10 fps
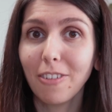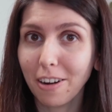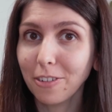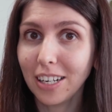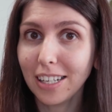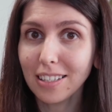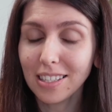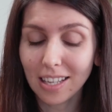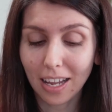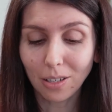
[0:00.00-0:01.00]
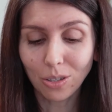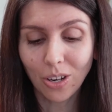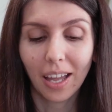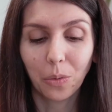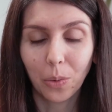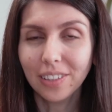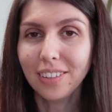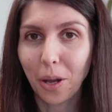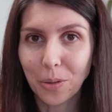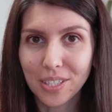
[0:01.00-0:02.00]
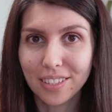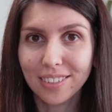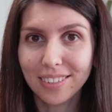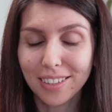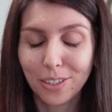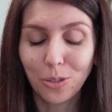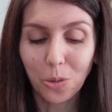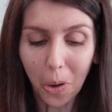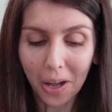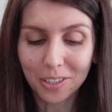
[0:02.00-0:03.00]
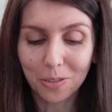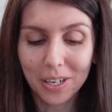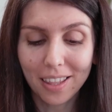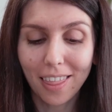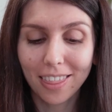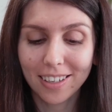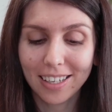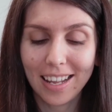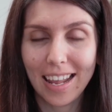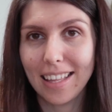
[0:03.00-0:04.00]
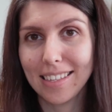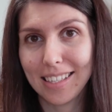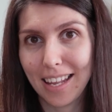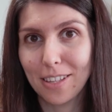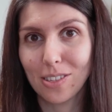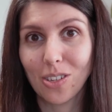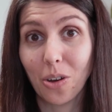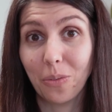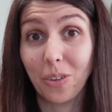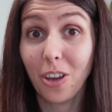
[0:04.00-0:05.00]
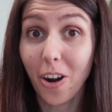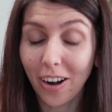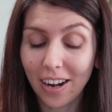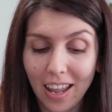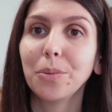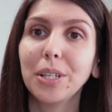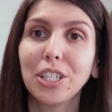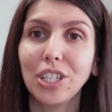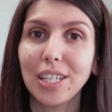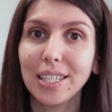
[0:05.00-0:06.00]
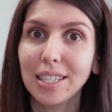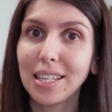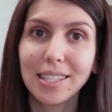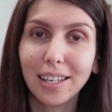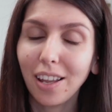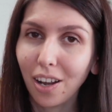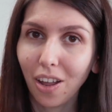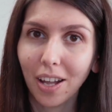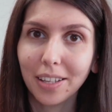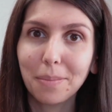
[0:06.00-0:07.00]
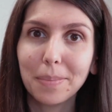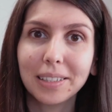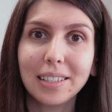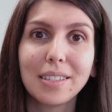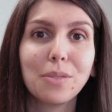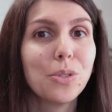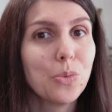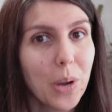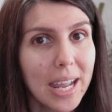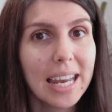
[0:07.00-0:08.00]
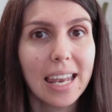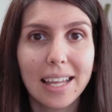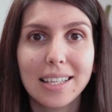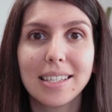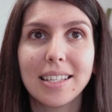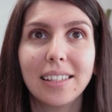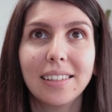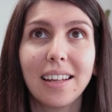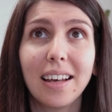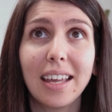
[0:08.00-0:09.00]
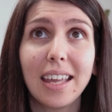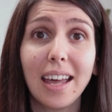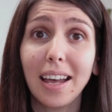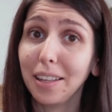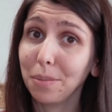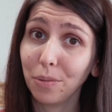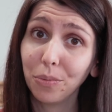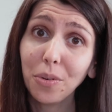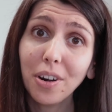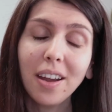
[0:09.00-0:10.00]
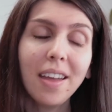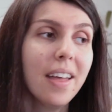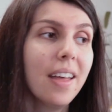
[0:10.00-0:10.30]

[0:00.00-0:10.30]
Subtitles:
rarely stash and 1,238 skeins of yarn, which is still a lot, but it's way less than I had before,